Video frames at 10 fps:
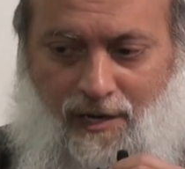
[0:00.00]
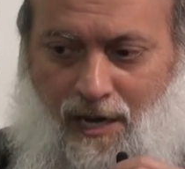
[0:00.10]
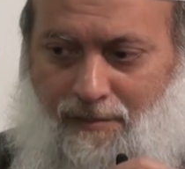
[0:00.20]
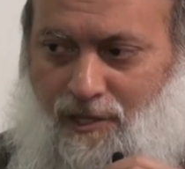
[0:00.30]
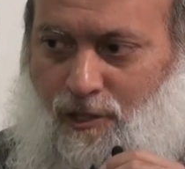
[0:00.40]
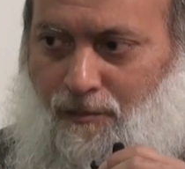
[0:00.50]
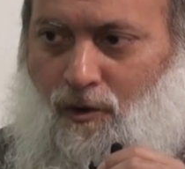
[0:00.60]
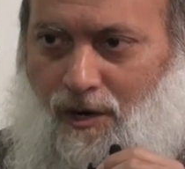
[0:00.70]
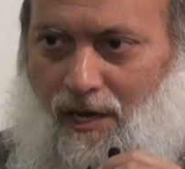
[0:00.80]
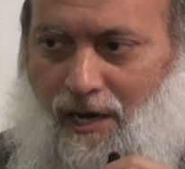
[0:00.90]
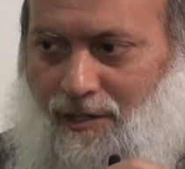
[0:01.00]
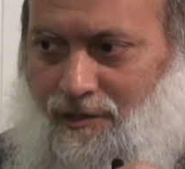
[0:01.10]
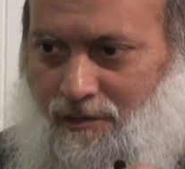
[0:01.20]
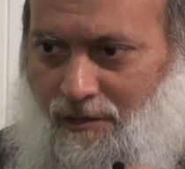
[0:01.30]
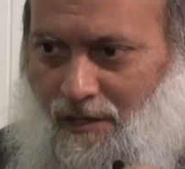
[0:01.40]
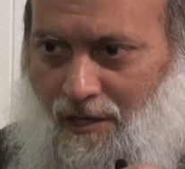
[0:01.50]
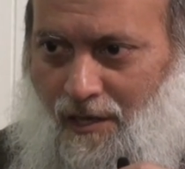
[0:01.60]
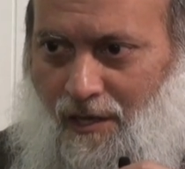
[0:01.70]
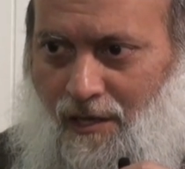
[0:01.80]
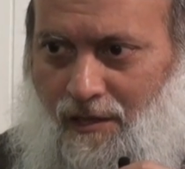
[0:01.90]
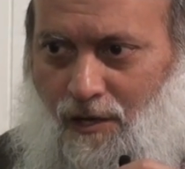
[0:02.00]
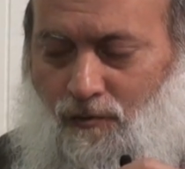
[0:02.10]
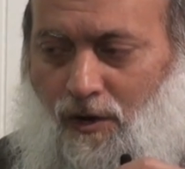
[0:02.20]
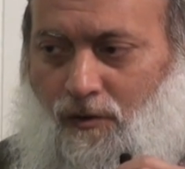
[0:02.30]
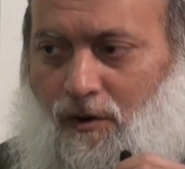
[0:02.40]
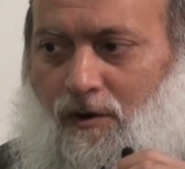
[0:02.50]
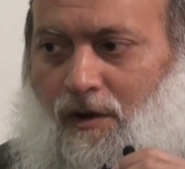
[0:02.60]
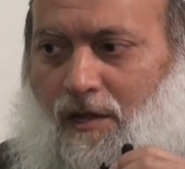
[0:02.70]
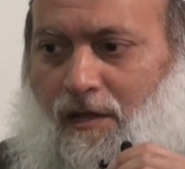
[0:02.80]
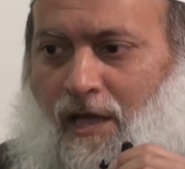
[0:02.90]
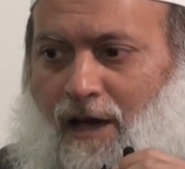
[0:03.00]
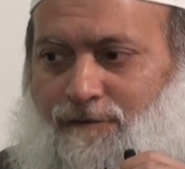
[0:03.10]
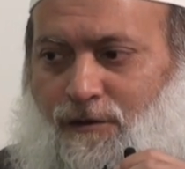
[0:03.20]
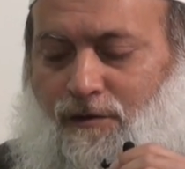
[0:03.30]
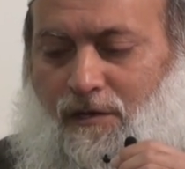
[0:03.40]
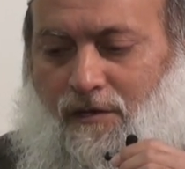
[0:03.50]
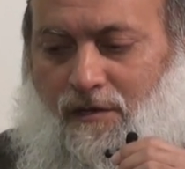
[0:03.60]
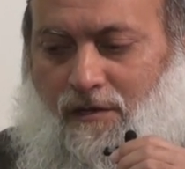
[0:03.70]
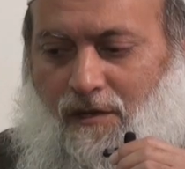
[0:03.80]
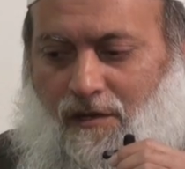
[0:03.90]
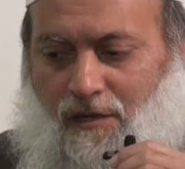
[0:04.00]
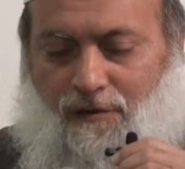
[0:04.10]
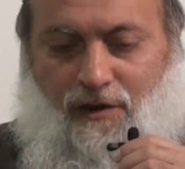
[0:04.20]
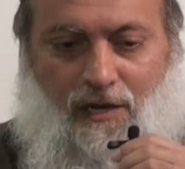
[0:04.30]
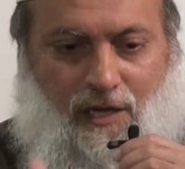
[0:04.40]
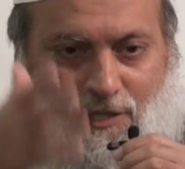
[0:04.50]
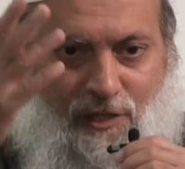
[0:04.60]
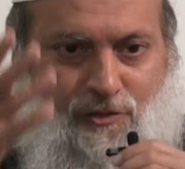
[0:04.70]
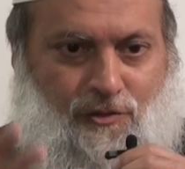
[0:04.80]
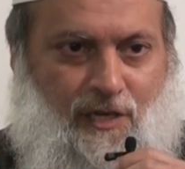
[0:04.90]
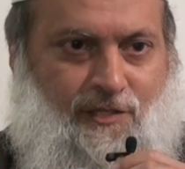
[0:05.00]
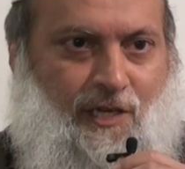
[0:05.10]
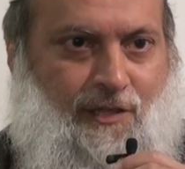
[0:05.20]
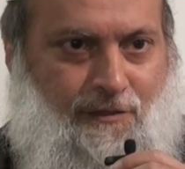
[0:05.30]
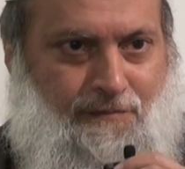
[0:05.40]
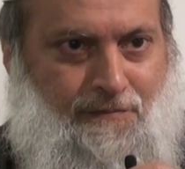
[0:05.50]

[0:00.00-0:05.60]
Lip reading: come and support us, then we will have to give allegiance to Yazid.